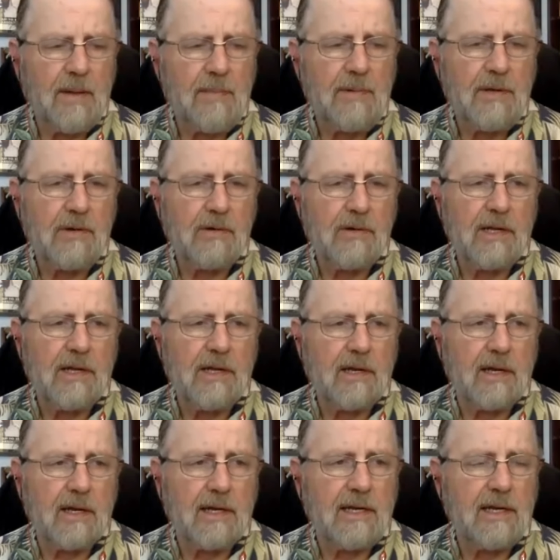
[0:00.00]
maybe he'll
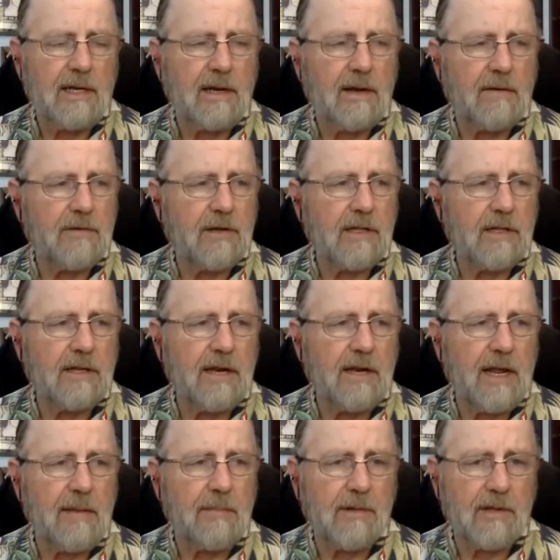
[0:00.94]
get lucky. I forget
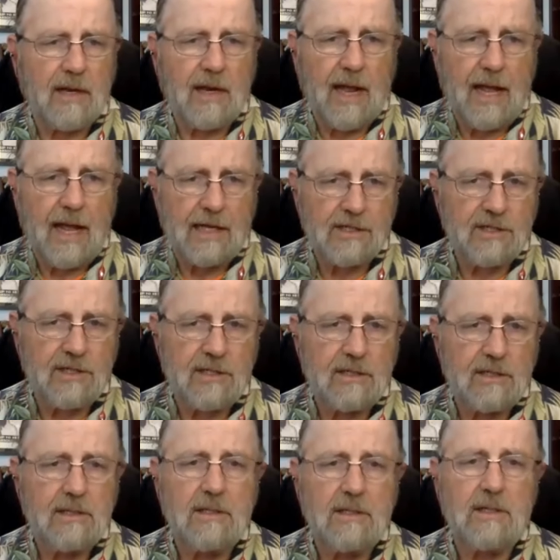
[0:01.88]
the name of the
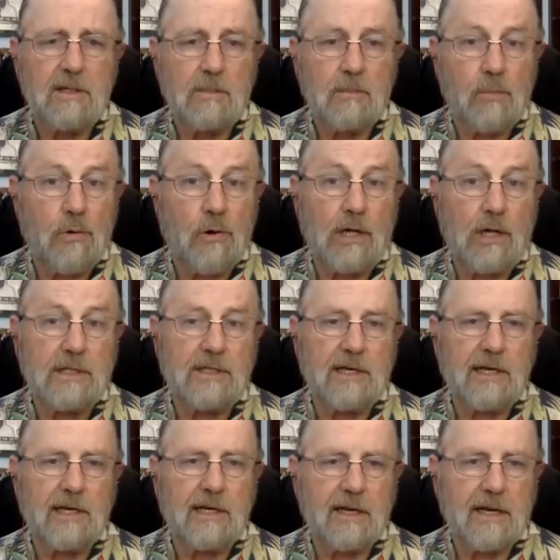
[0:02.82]
last
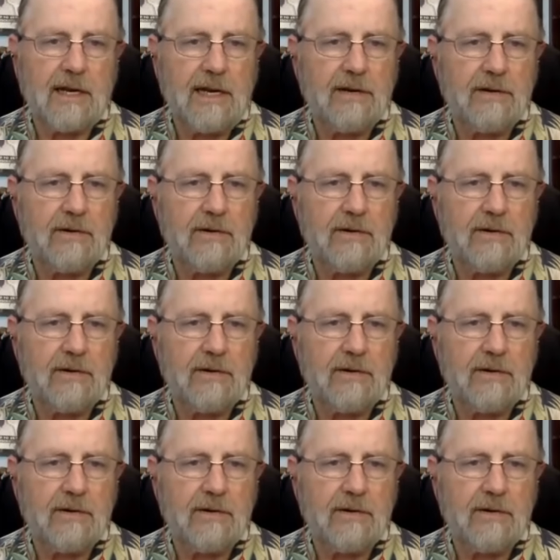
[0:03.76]
president